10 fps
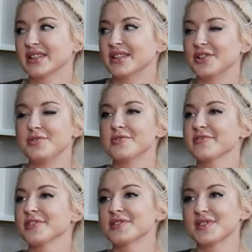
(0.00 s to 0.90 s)
the
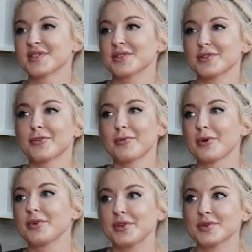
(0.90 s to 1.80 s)
universe is going to
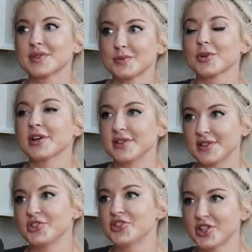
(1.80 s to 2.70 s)
throw you some
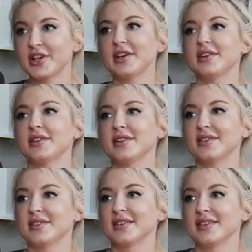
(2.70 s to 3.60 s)
crazy shit.
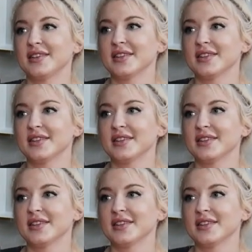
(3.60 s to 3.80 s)
Yeah.